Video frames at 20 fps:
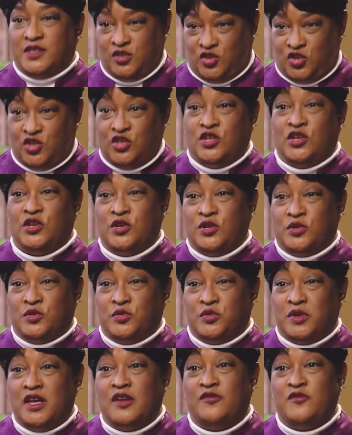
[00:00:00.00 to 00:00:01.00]
it's
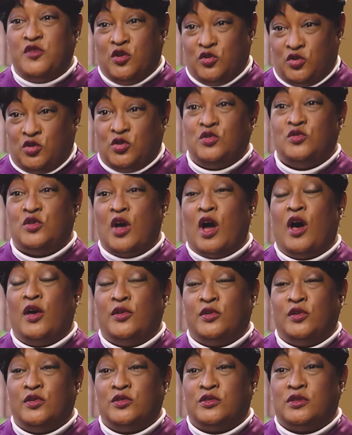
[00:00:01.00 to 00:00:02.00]
you if your 2
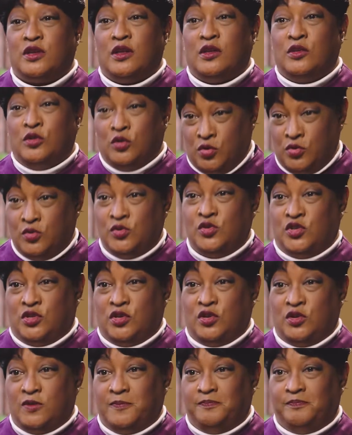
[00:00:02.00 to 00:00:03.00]
daughters lose
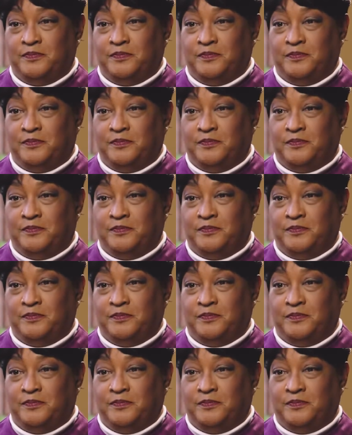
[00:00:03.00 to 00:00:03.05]
you.